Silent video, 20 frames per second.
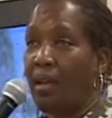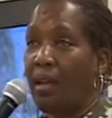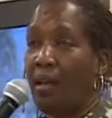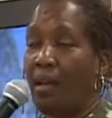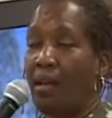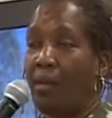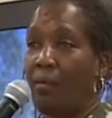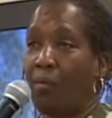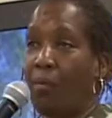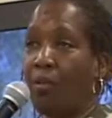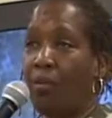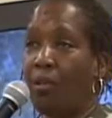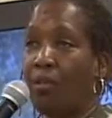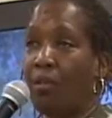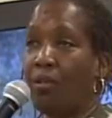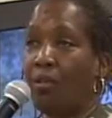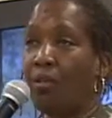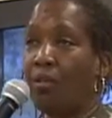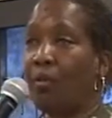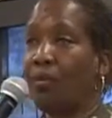Uh, what do
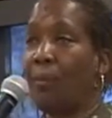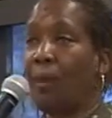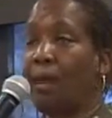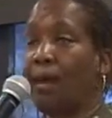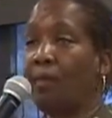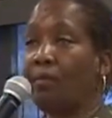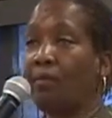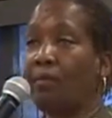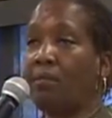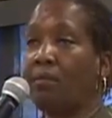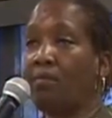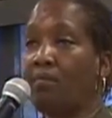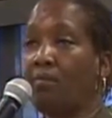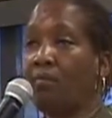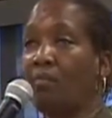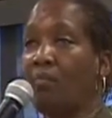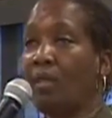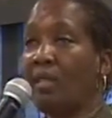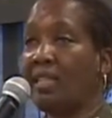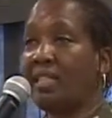you do about
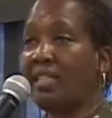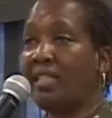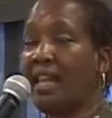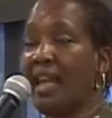when it's